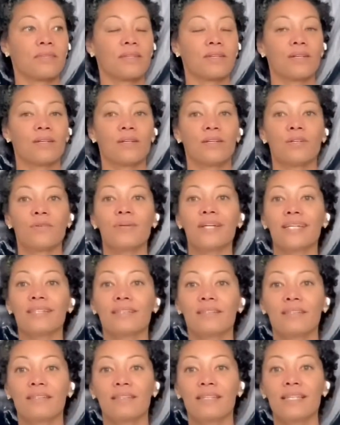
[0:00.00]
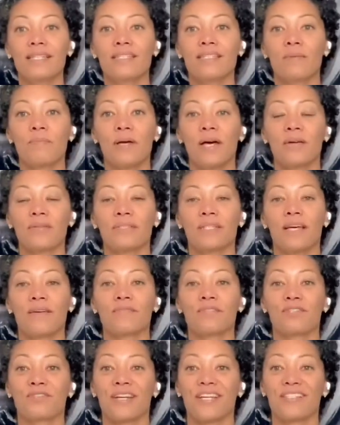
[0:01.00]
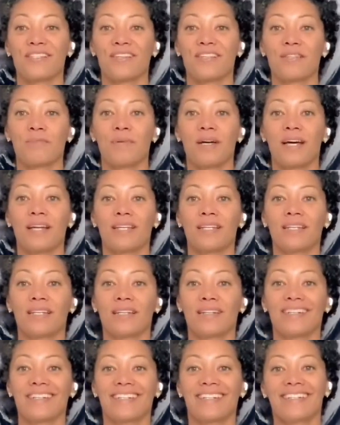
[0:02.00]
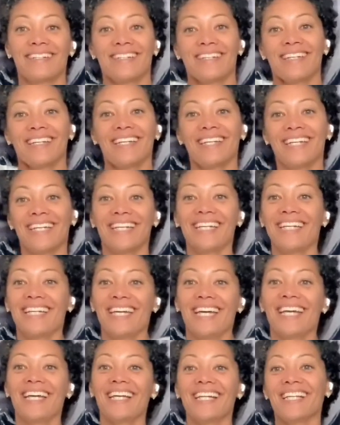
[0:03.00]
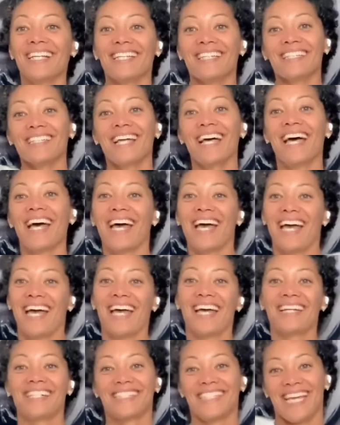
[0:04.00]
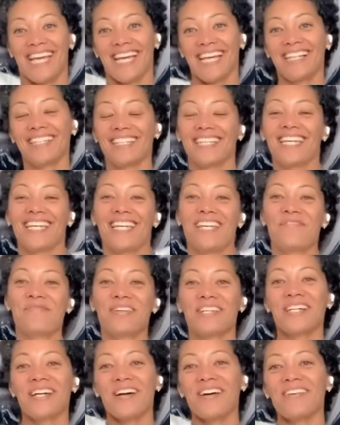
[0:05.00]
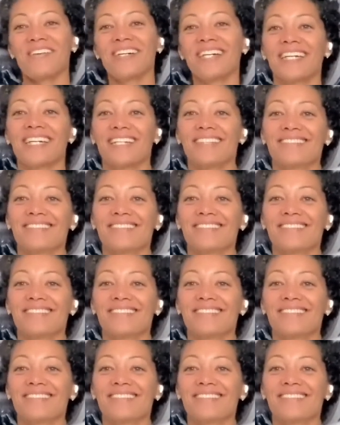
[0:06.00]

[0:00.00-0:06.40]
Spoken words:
create the least amount of stress on the body here. Inhale, exhale, keep it going.